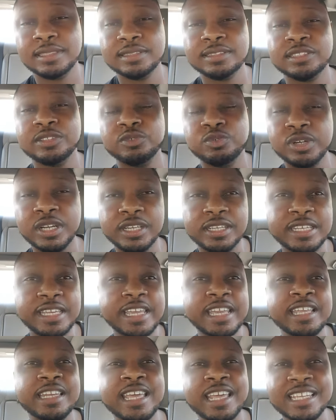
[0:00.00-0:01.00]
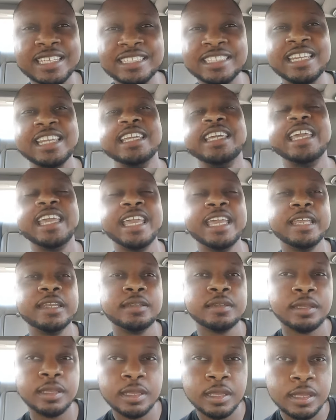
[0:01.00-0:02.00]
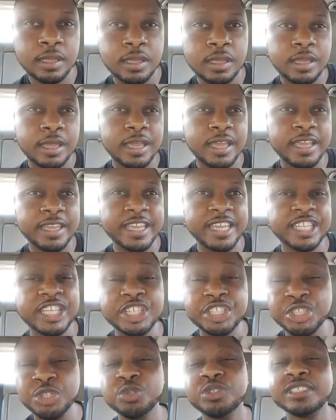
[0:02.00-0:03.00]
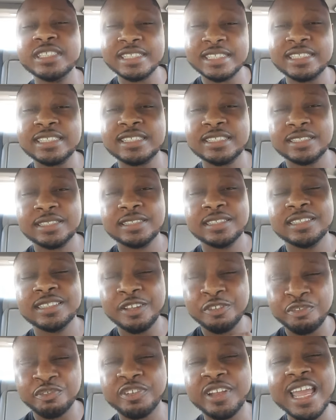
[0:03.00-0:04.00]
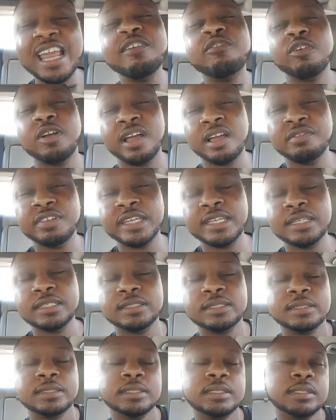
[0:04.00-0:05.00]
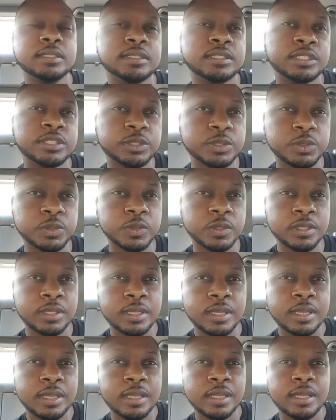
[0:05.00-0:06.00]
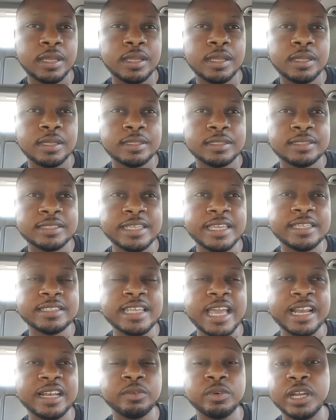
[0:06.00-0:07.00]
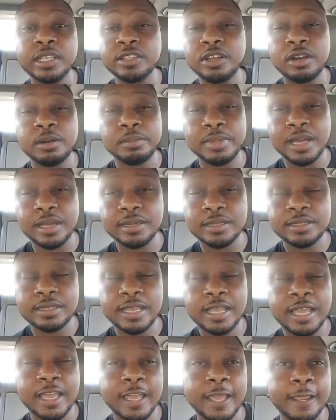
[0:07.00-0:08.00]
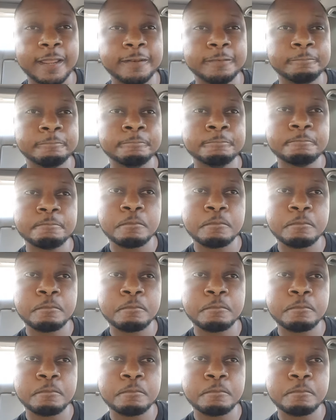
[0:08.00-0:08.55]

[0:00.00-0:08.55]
to really let it sink in and get the juices, the flavor of it, to see exactly what I thought about it. And